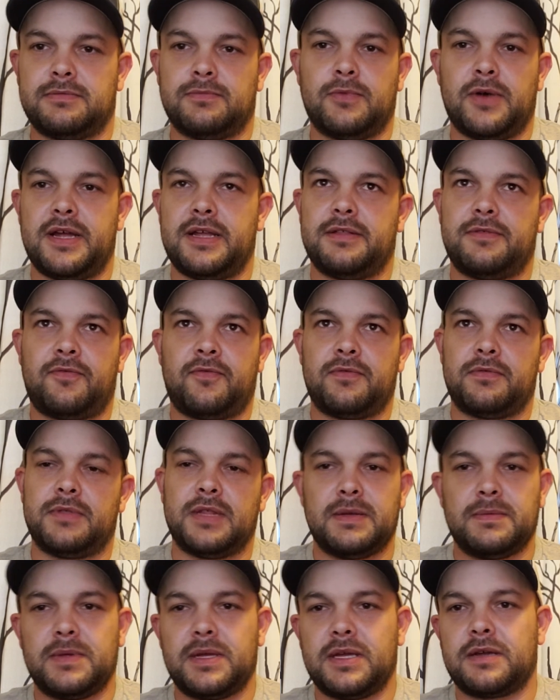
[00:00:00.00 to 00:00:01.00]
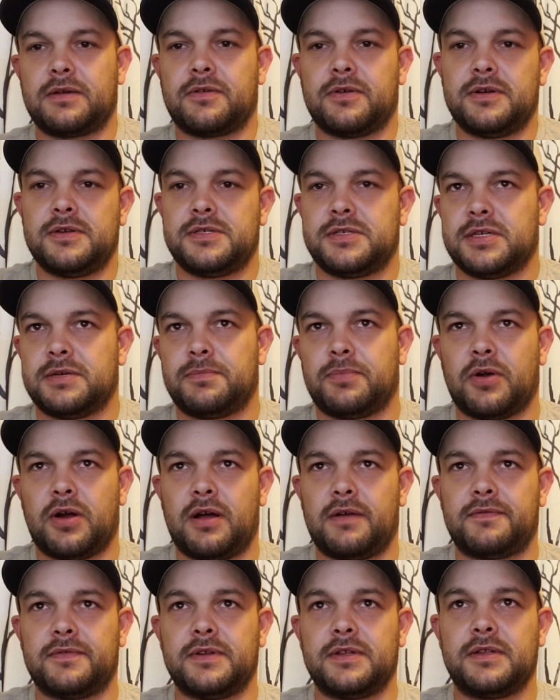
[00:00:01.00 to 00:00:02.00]
way for them to increase their
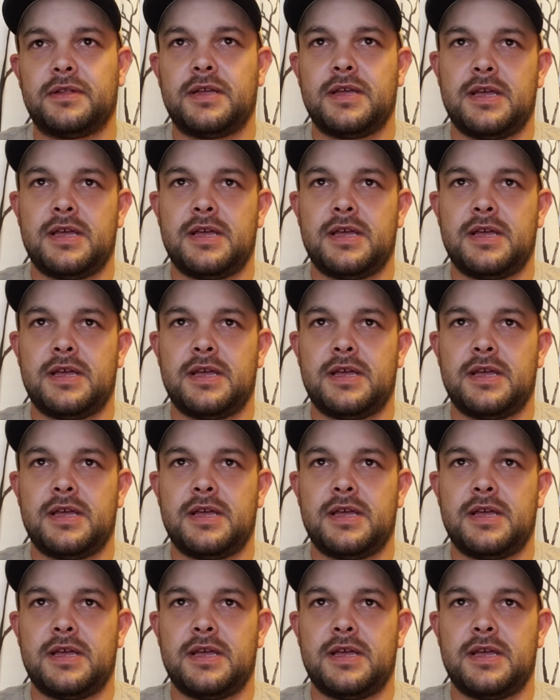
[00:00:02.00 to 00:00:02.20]
profit.